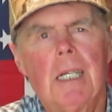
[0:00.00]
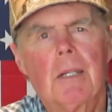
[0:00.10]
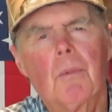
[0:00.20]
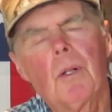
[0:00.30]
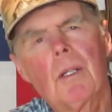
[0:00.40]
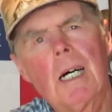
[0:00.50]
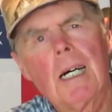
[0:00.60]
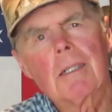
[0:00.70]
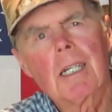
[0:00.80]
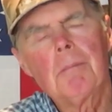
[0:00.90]
and we'll
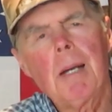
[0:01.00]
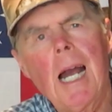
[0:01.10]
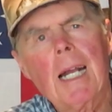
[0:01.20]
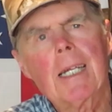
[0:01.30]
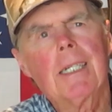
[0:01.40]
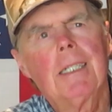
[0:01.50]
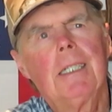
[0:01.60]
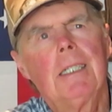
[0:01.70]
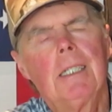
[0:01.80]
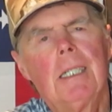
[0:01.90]
uh, come back
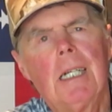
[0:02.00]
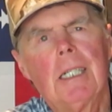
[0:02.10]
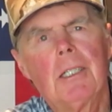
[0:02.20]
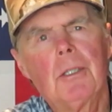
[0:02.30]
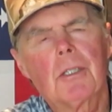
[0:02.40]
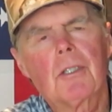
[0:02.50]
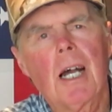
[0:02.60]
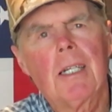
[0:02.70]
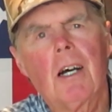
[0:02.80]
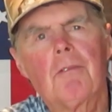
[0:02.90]
and then do a
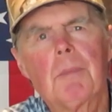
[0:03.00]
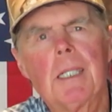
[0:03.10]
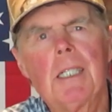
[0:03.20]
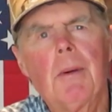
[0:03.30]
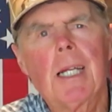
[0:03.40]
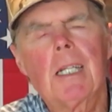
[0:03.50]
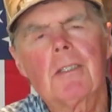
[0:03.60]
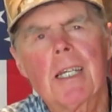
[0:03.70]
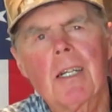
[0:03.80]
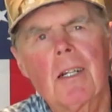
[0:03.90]
sign off. But anyway,
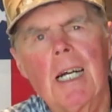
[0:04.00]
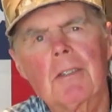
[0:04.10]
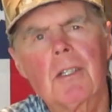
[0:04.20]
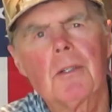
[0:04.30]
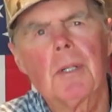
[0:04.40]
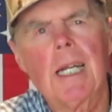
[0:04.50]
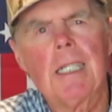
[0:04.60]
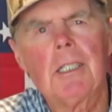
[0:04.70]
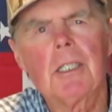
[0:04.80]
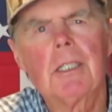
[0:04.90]
let's head on out to the
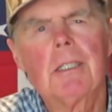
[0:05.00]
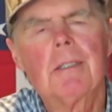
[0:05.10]
range.